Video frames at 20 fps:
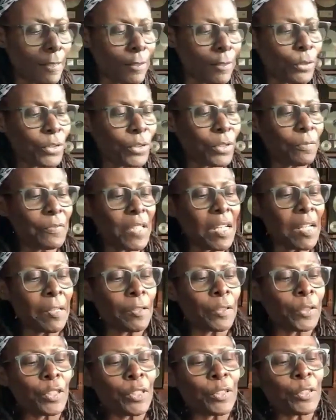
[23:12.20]
sort of
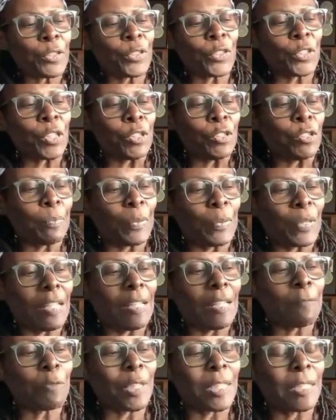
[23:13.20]
narrowed our scope,
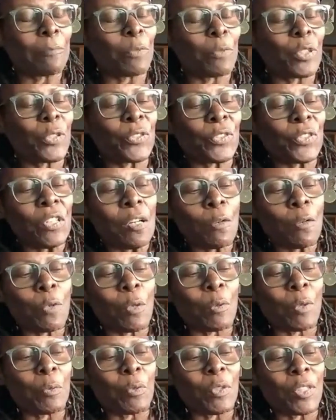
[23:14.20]
and we saw
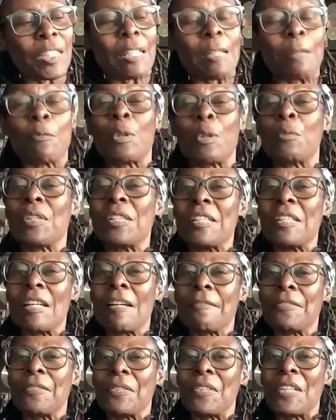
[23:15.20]
what we wanted, and we went
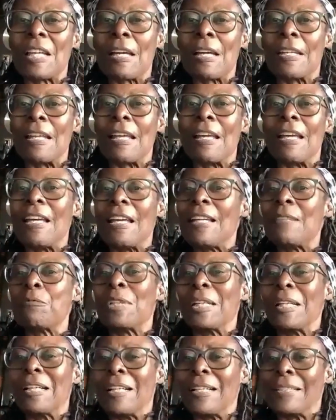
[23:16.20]
after that, and
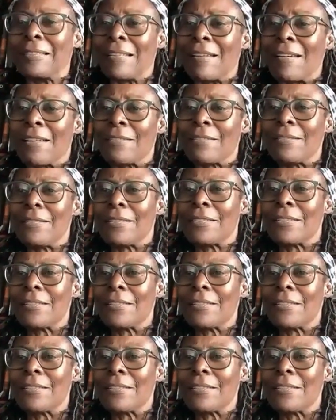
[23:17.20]
we got that.